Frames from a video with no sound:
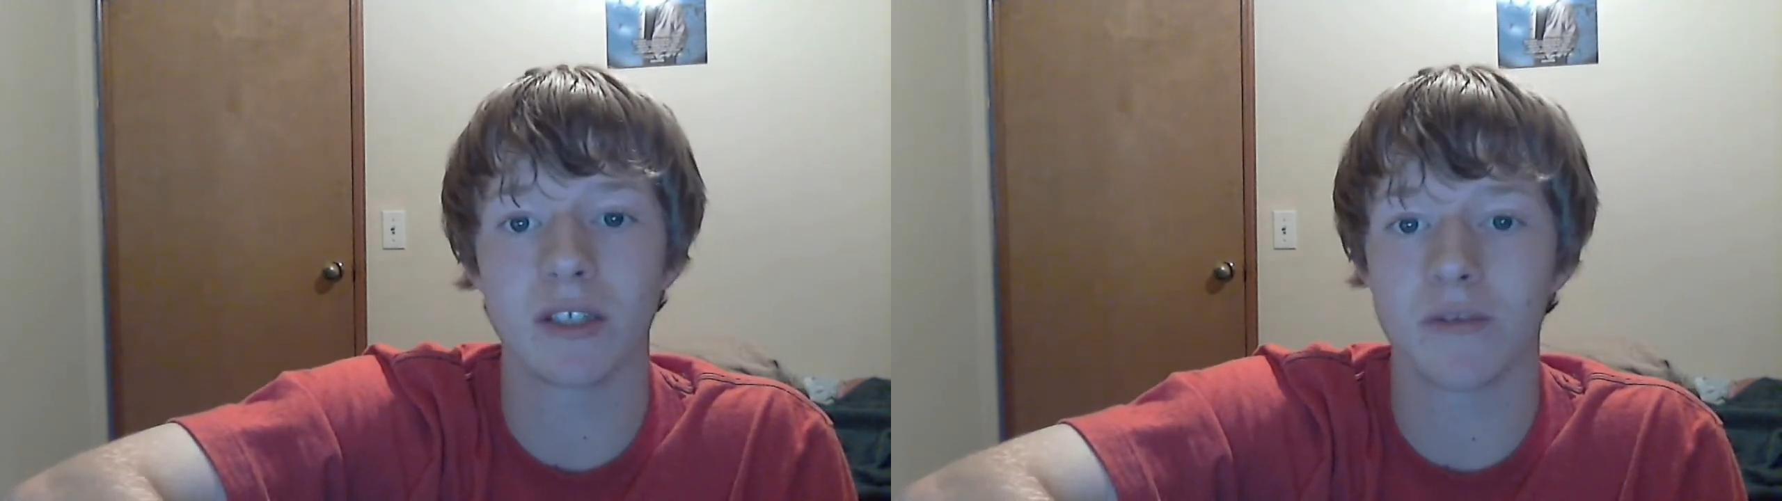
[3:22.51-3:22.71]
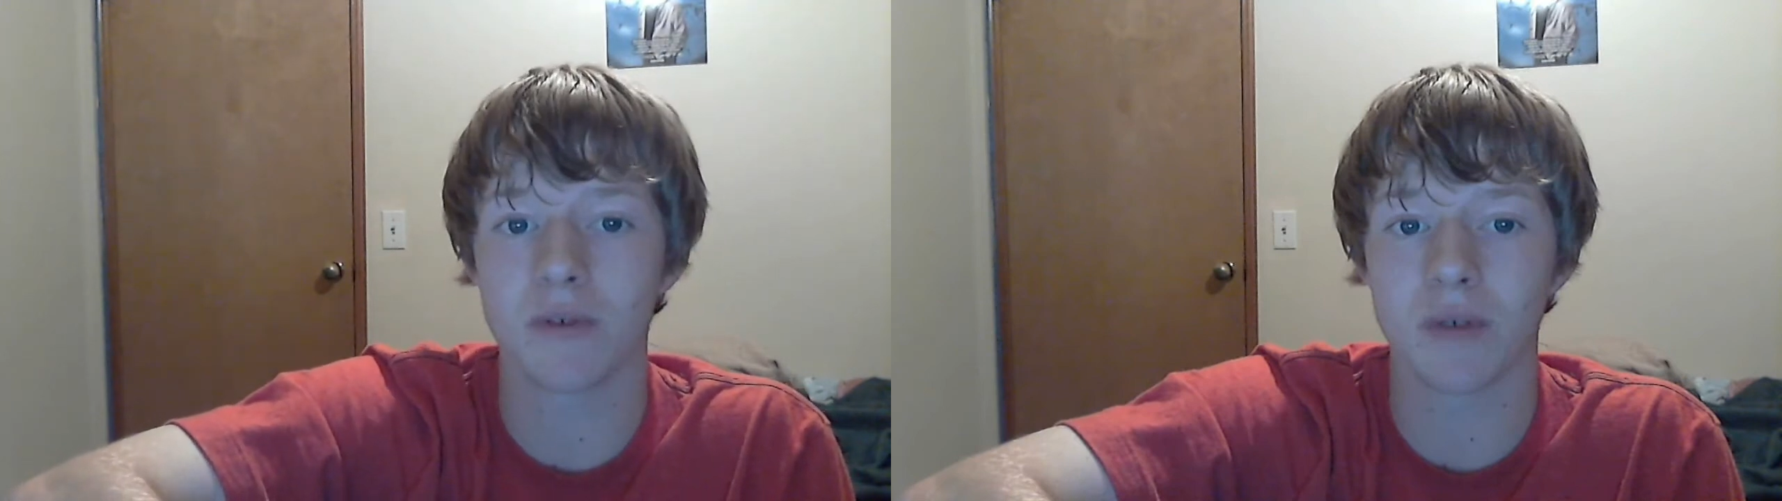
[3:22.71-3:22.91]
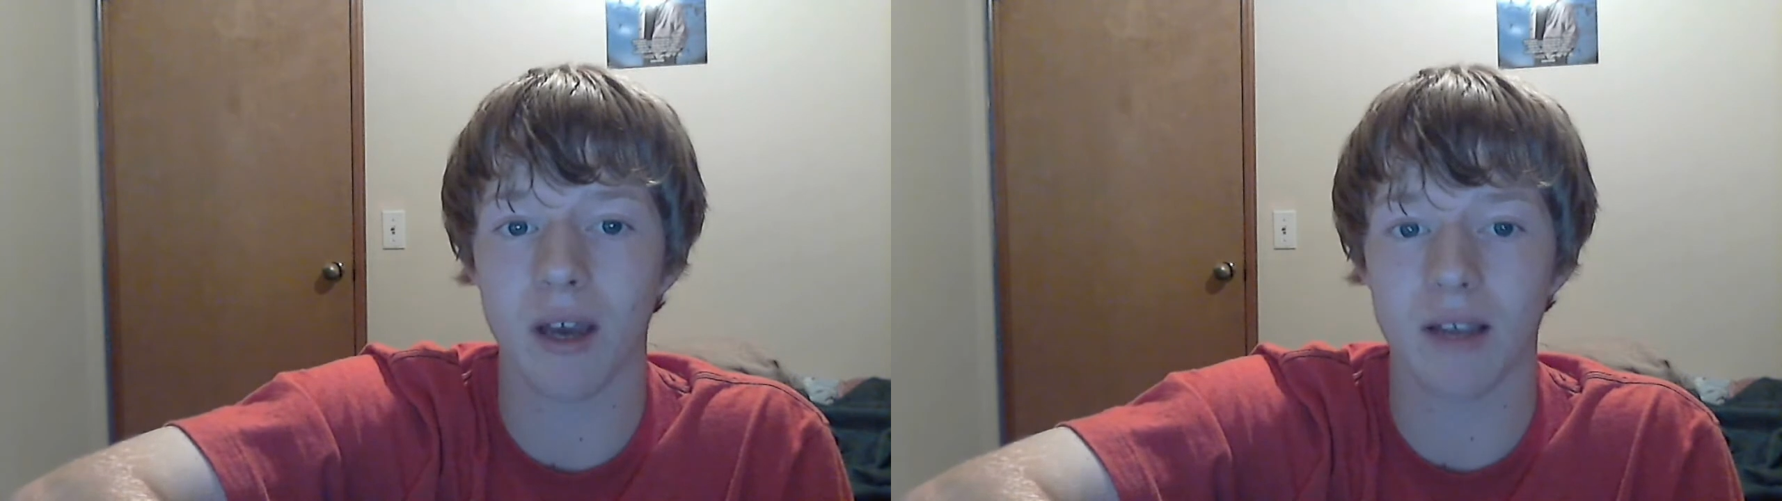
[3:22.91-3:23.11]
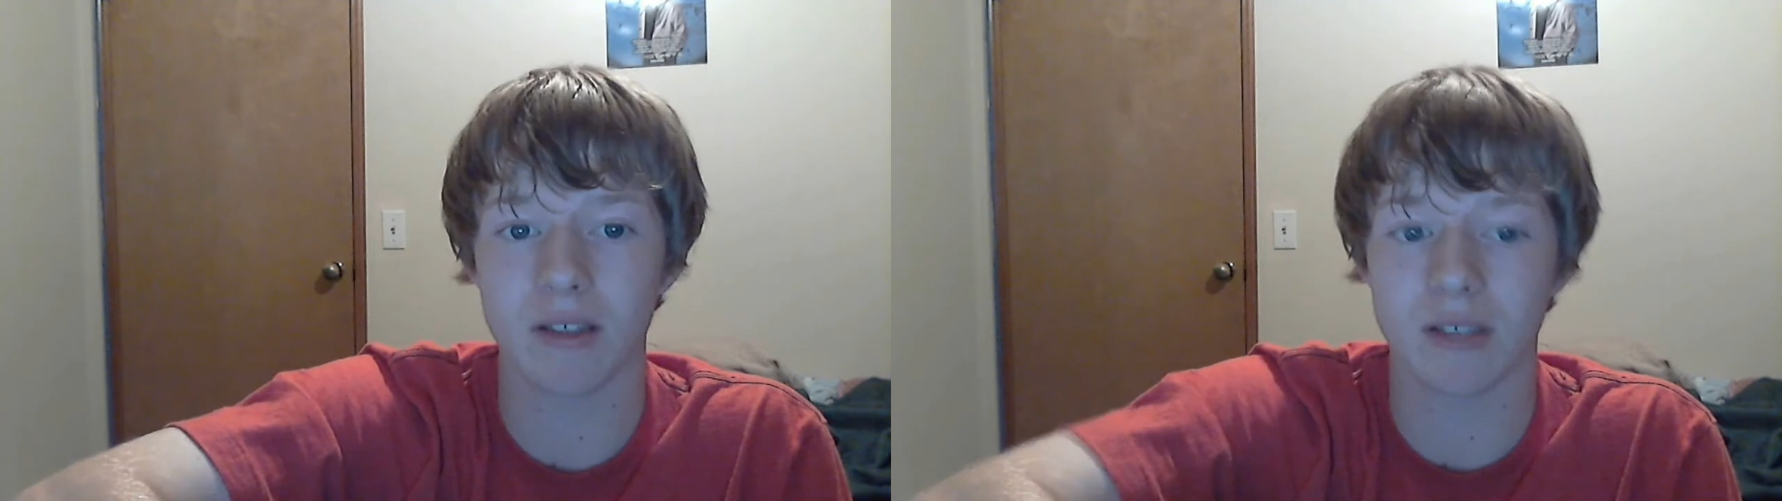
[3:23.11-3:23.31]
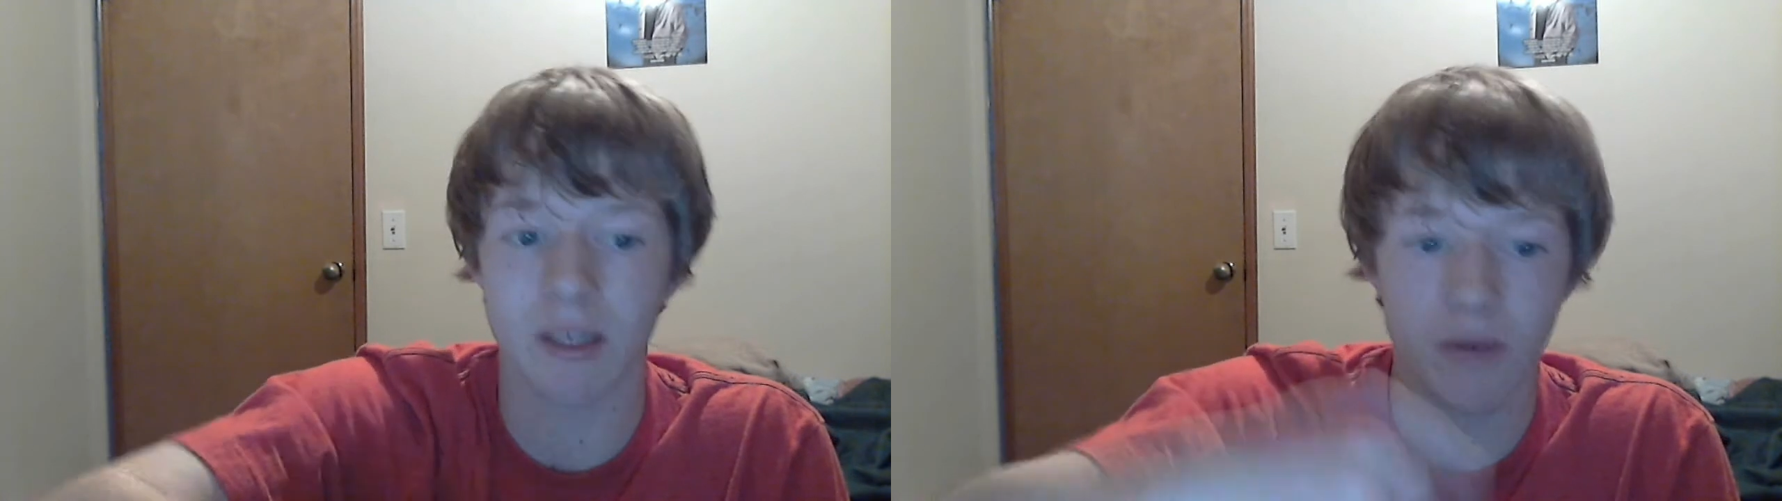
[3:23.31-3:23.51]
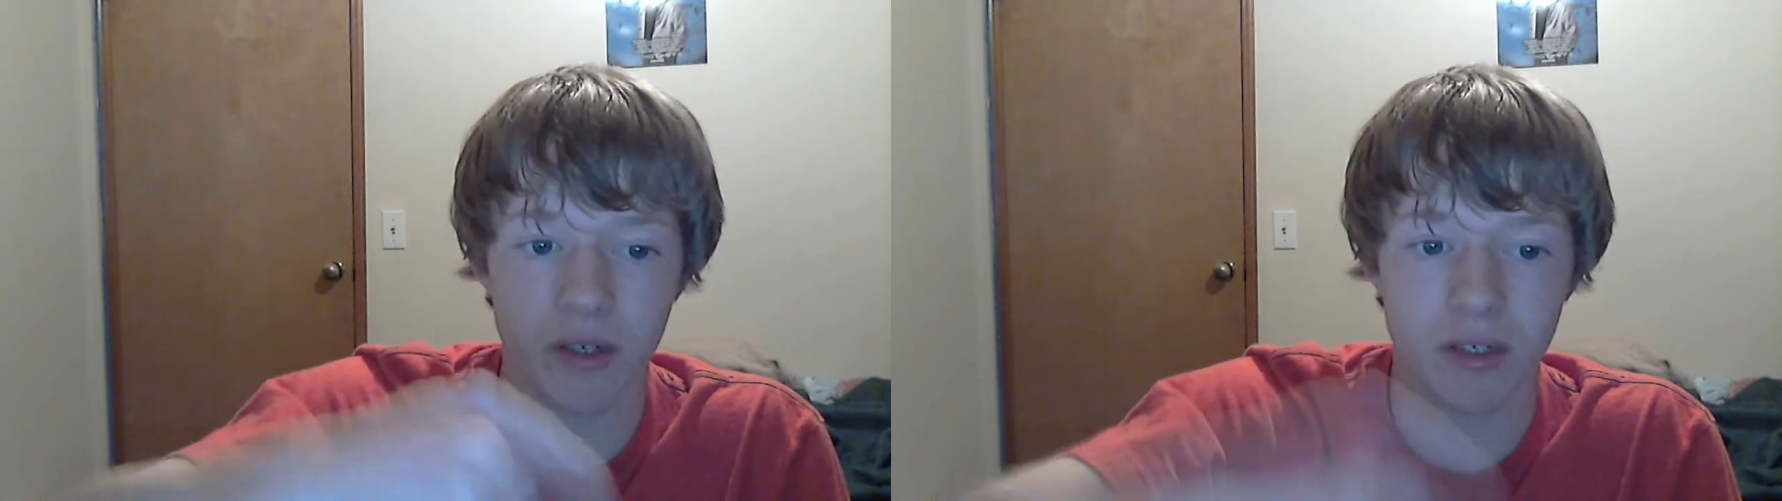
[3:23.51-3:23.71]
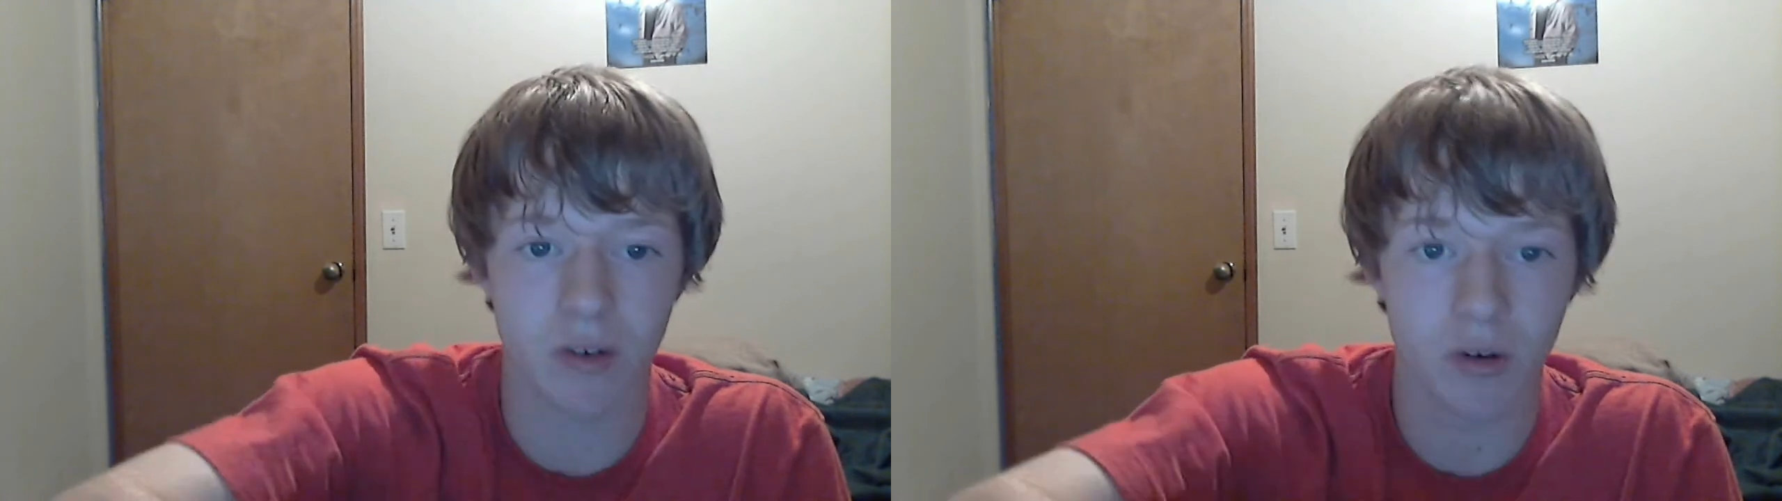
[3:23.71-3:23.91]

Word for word: And if you ask the same question